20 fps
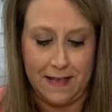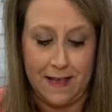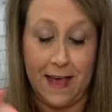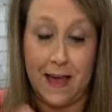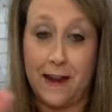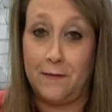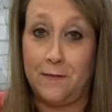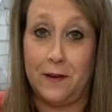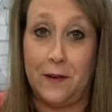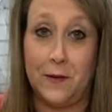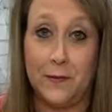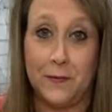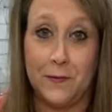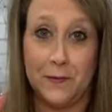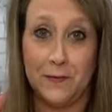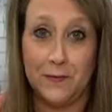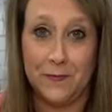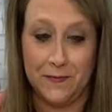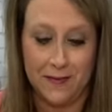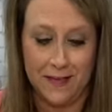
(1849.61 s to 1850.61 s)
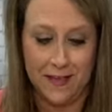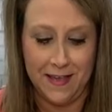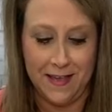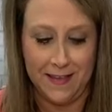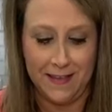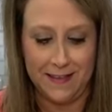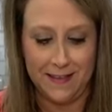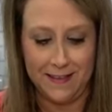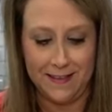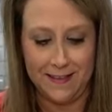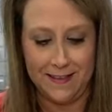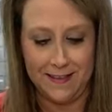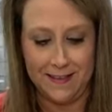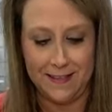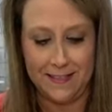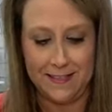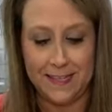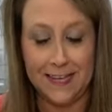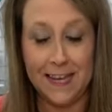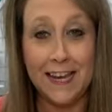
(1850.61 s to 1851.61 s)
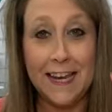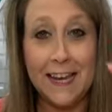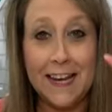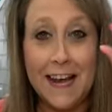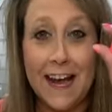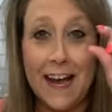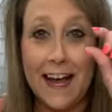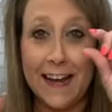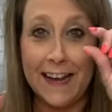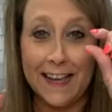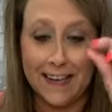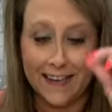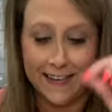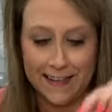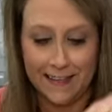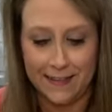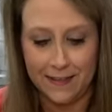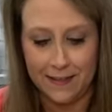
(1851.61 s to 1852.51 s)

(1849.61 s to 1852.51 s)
I don't know. It's T90.